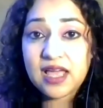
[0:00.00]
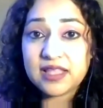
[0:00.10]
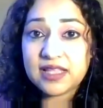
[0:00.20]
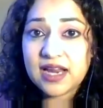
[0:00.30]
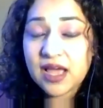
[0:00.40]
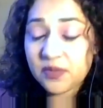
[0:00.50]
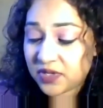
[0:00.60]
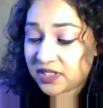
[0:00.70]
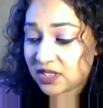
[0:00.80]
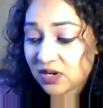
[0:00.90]

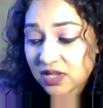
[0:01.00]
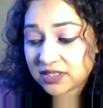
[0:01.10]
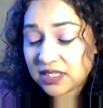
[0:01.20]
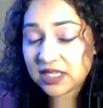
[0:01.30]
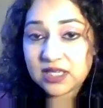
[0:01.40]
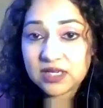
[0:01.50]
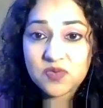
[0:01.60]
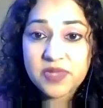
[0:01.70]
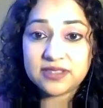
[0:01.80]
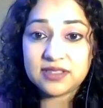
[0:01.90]
happens a lot in
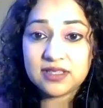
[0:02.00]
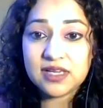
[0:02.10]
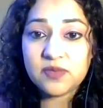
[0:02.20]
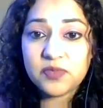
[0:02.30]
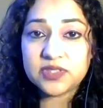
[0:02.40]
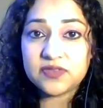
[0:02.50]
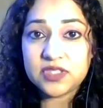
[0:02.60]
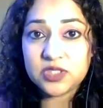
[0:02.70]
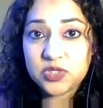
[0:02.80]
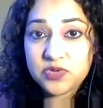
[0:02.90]
domestically abusive
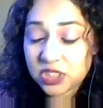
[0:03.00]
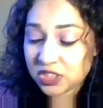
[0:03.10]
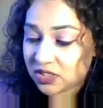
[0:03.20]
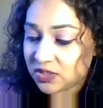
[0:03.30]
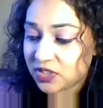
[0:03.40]
situations,